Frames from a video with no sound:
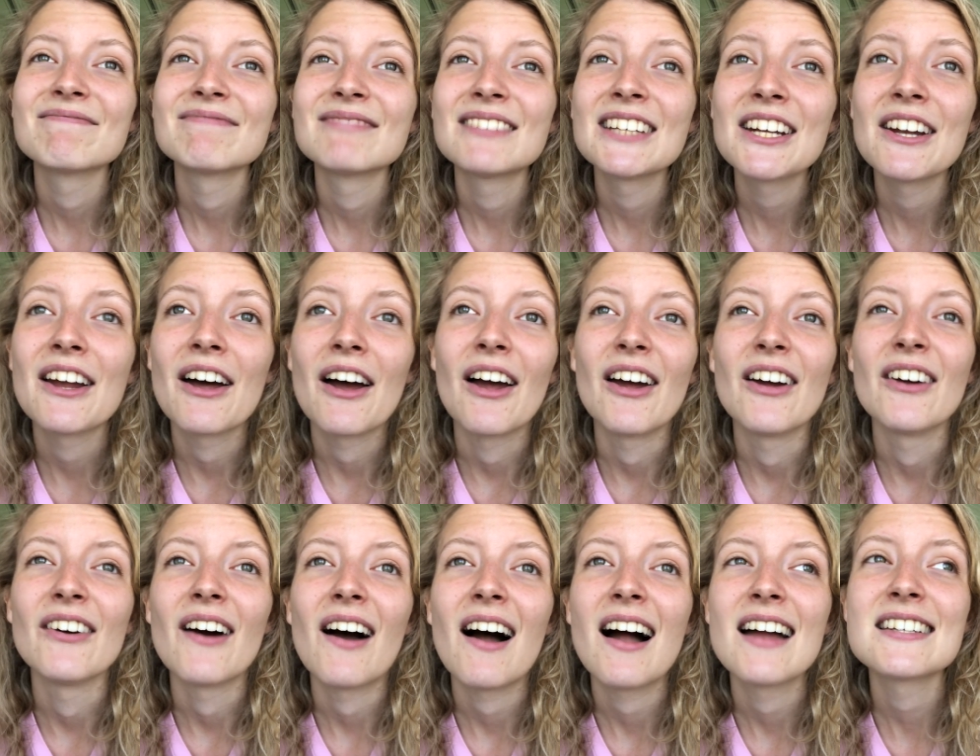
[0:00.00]
you
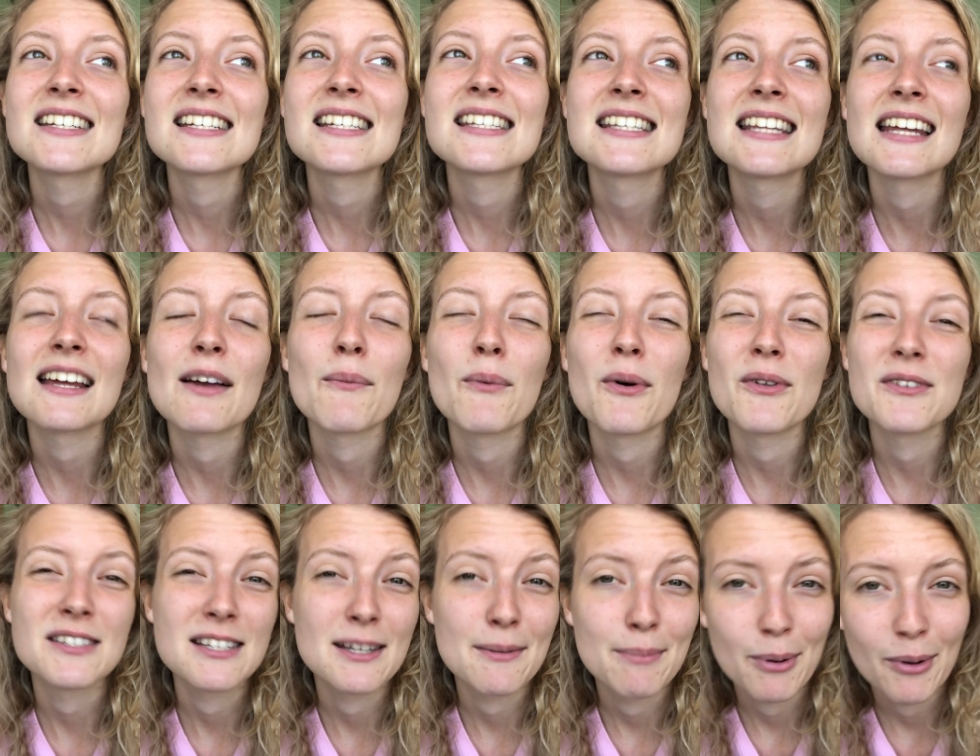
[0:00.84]
know I just think
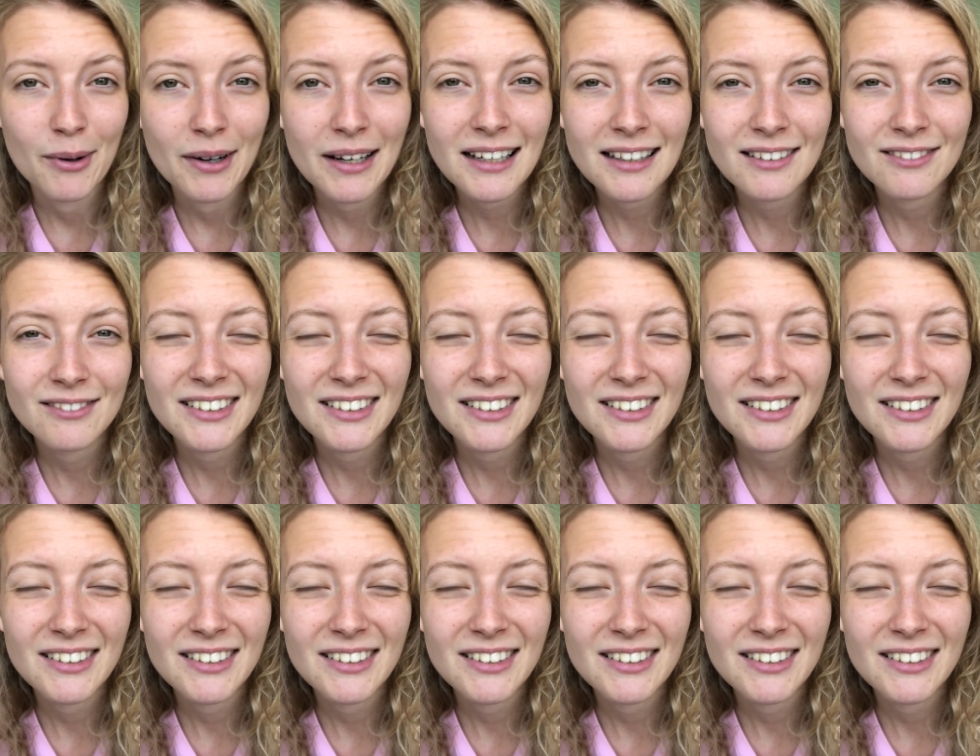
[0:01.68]
what's the point